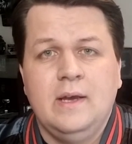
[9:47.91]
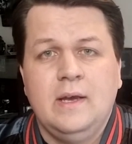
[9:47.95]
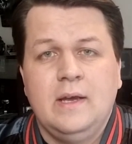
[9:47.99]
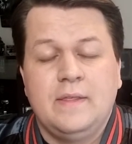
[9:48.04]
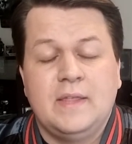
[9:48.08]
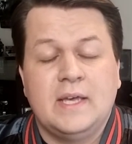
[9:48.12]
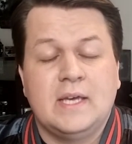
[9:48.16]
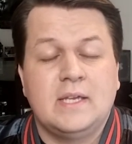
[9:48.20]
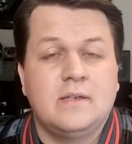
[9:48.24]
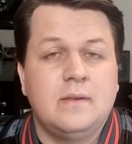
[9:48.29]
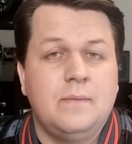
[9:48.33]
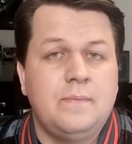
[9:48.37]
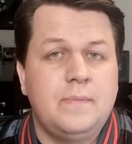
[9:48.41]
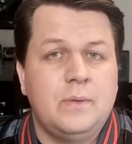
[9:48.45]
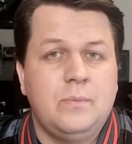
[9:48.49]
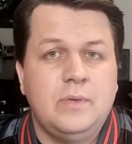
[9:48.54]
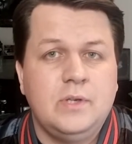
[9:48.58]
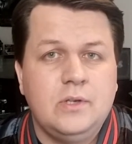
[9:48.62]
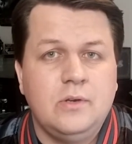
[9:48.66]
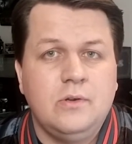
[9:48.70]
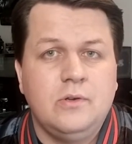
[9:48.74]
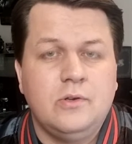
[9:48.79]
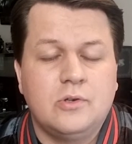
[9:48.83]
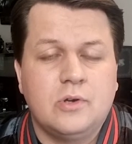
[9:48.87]
that's something we
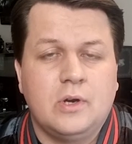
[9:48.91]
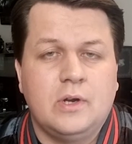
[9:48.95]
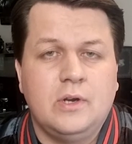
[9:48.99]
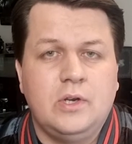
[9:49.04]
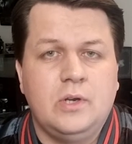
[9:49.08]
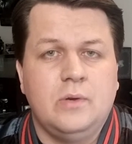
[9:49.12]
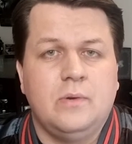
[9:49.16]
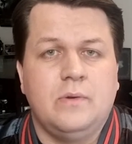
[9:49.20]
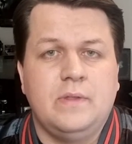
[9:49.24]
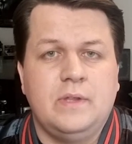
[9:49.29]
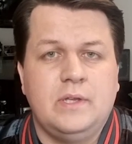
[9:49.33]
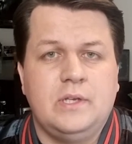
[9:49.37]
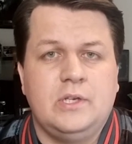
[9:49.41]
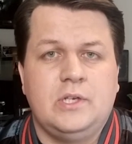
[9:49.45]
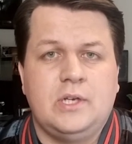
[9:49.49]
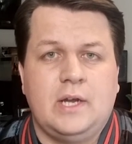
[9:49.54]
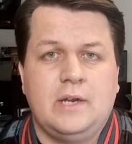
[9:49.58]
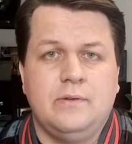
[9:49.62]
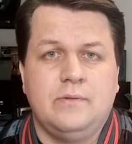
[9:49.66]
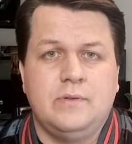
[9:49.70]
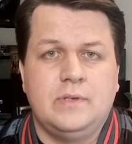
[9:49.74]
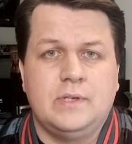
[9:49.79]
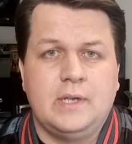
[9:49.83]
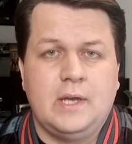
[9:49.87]
do try and do on this
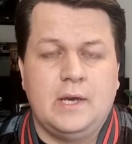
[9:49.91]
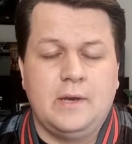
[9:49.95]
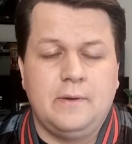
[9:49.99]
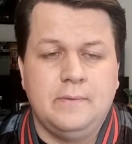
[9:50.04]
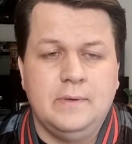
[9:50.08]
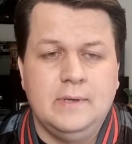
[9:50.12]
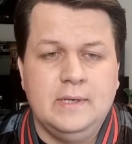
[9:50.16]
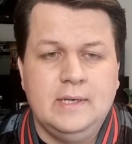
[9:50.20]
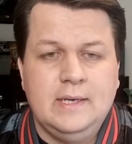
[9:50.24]
channel. So,